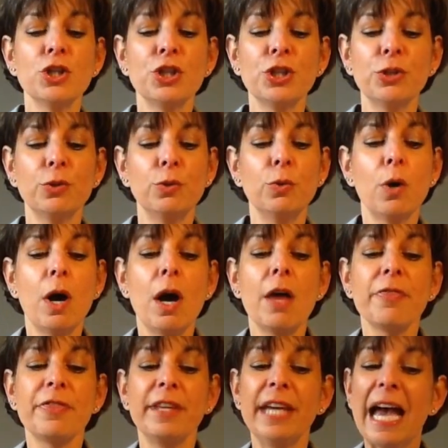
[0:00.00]
to
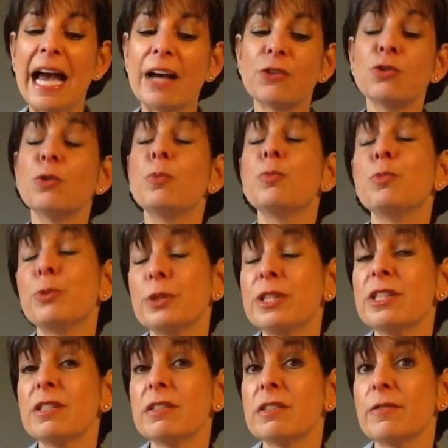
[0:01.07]
the actual
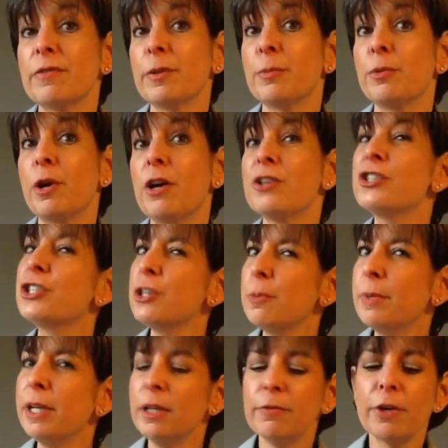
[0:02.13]
bristles of the brush. So
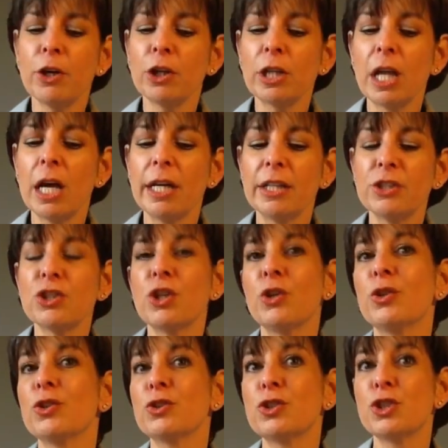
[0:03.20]
many of our clients
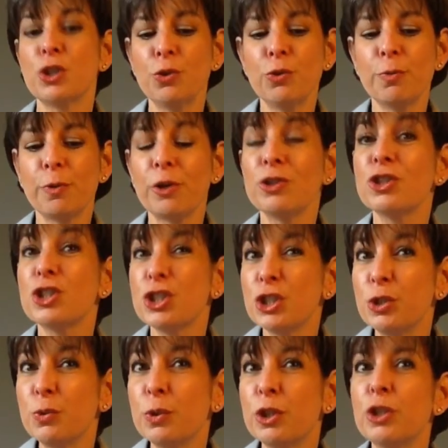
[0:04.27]
are toothbrush
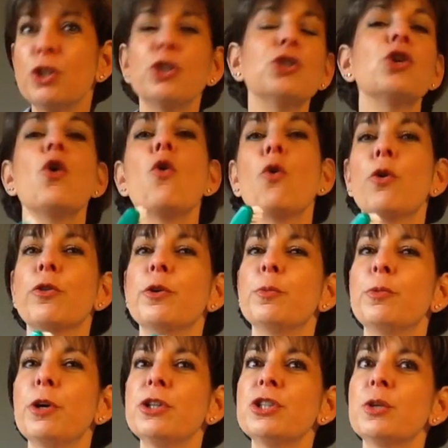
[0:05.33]
chewers, or they're
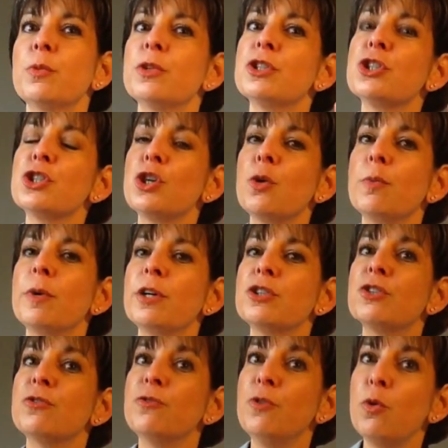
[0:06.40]
brushing with so
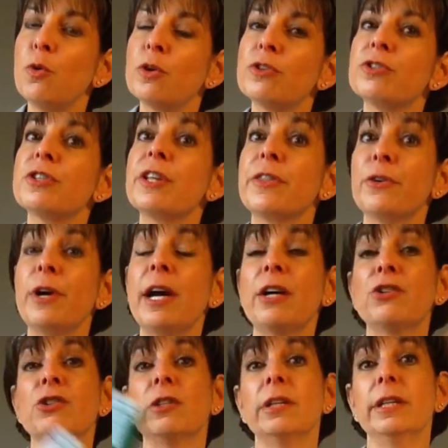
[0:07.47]
much force that they're
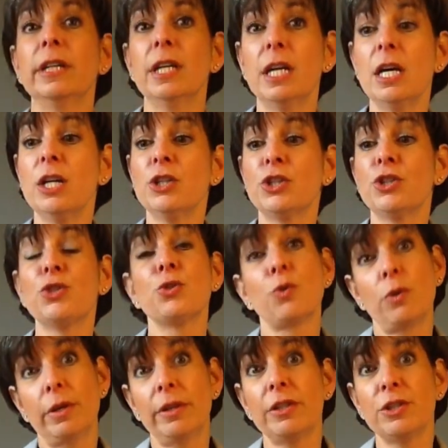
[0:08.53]
actually
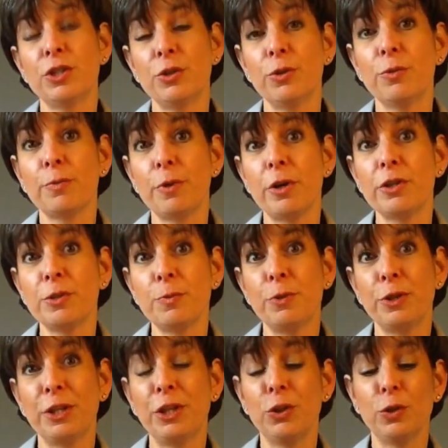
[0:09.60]
destroying the toothbrush
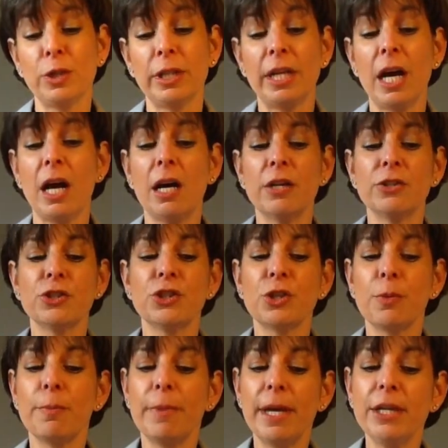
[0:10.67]
pretty early on.
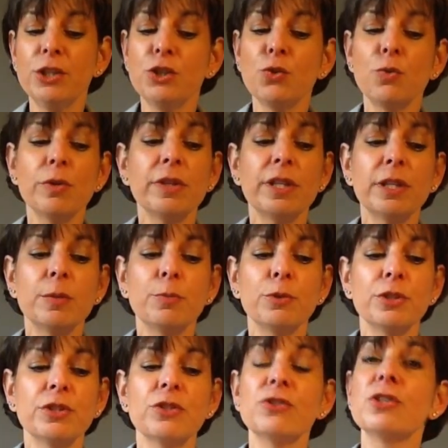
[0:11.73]
So make sure that the
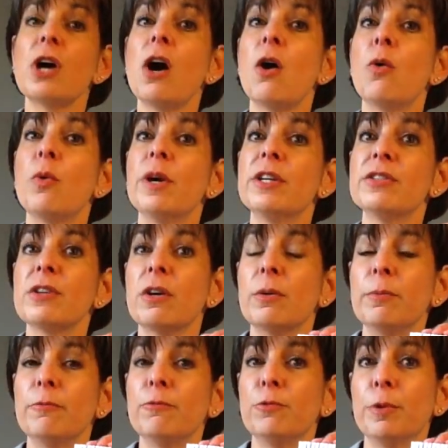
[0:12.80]
bristles always
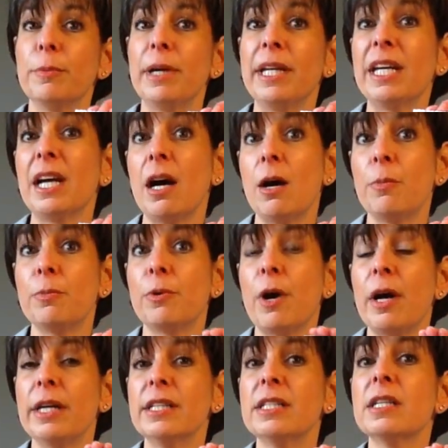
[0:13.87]
are remaining
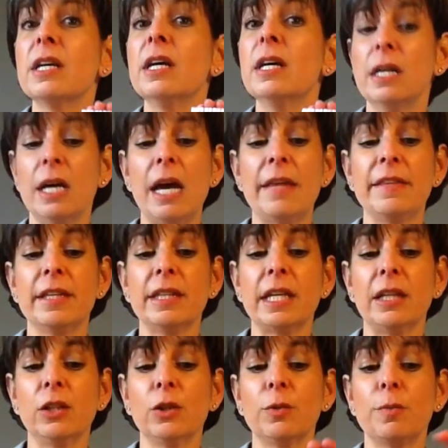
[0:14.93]
upright and that they
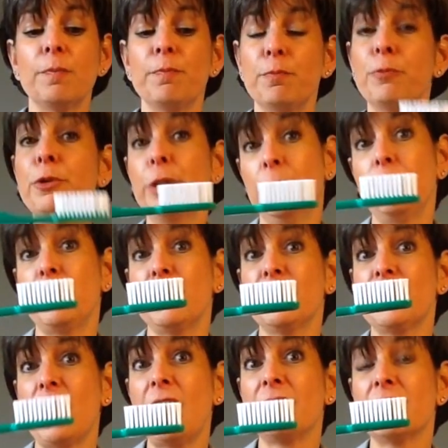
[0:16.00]
look pretty
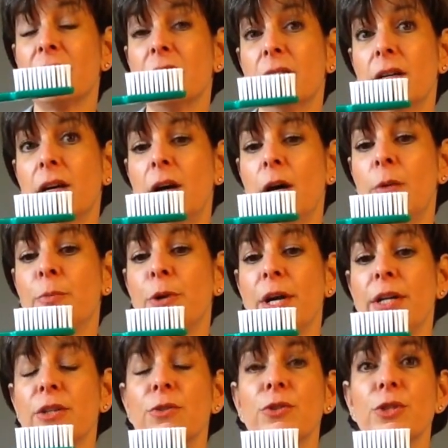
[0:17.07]
much as a
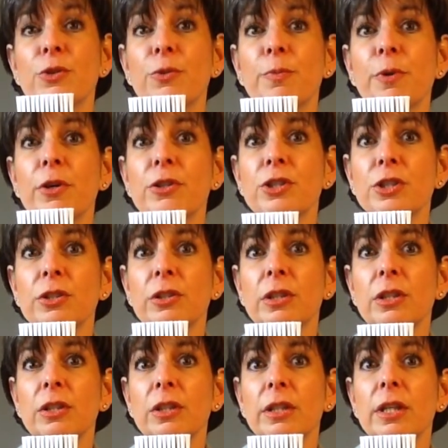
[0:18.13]
brand new toothbrush should
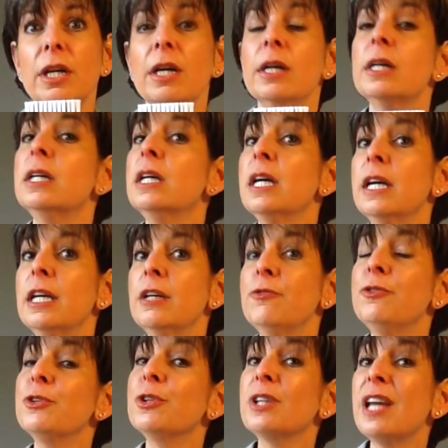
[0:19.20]
look. If
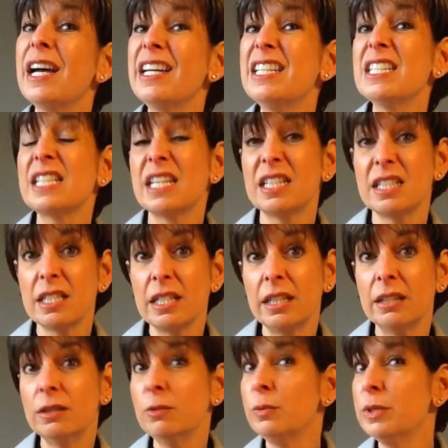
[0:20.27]
your client gets
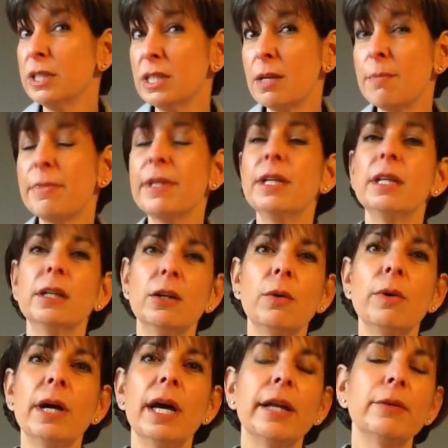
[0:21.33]
ill with something, go
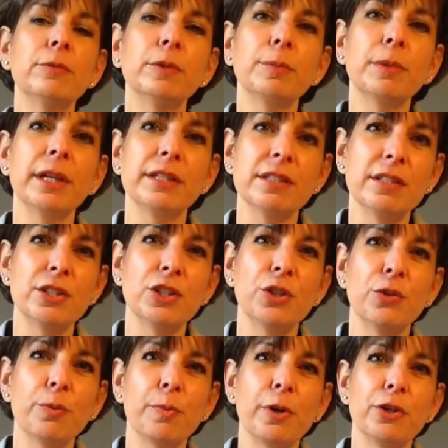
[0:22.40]
ahead and replace the
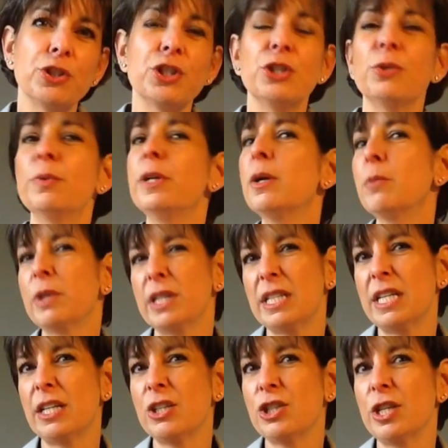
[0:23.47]
toothbrush too. We don't want to
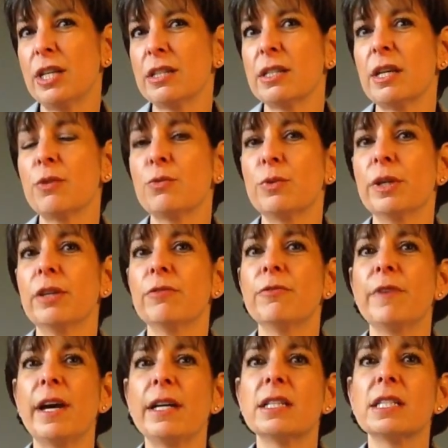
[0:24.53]
take a chance on
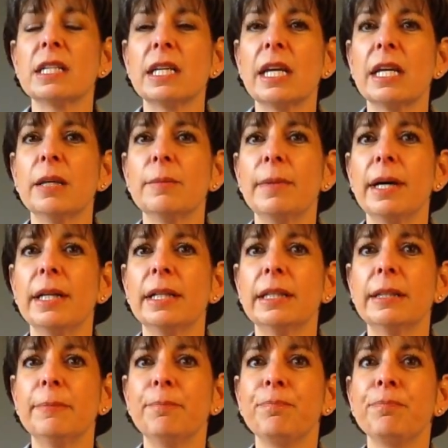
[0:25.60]
reinfecting anybody.